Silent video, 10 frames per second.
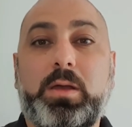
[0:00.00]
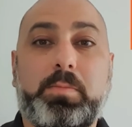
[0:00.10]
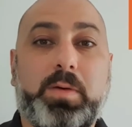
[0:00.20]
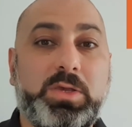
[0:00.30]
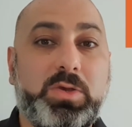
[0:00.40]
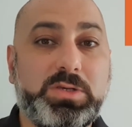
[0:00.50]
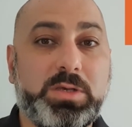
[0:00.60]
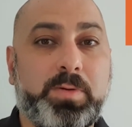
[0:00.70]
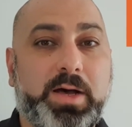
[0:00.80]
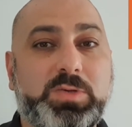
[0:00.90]
But using
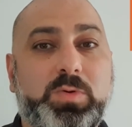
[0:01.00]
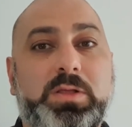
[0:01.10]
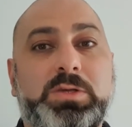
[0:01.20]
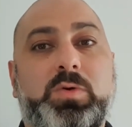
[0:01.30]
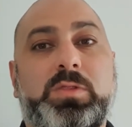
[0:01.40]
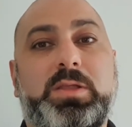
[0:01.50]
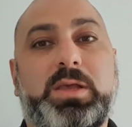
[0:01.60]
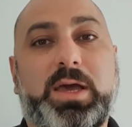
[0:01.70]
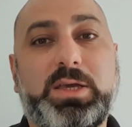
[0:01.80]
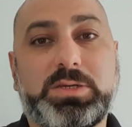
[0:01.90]
passwordless
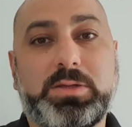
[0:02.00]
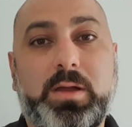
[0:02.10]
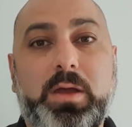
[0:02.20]
authentication